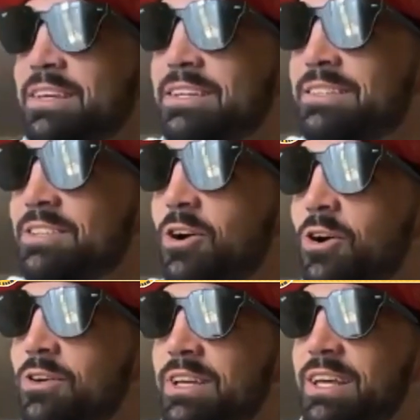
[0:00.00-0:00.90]
Okay.
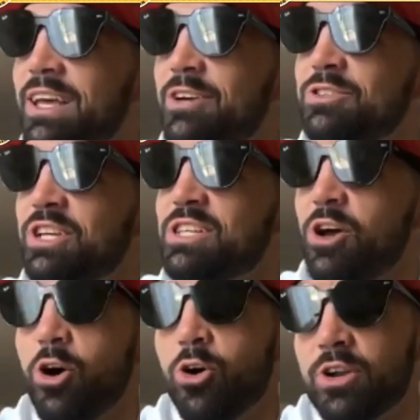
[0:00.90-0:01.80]
So it was just
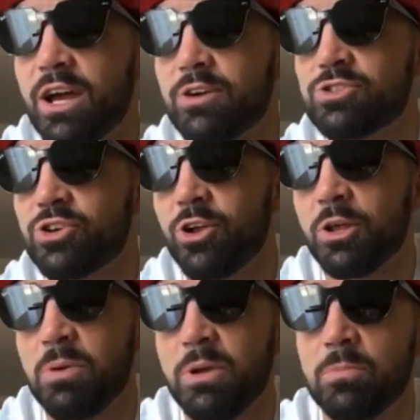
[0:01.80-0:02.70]
old. Oh, I was
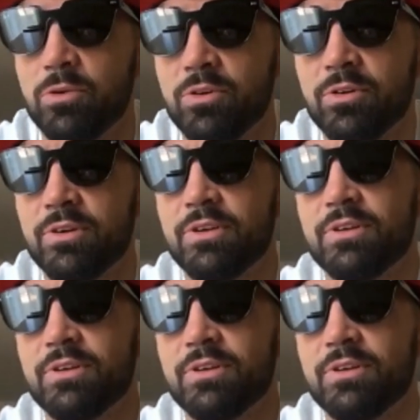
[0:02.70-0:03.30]
trolling people.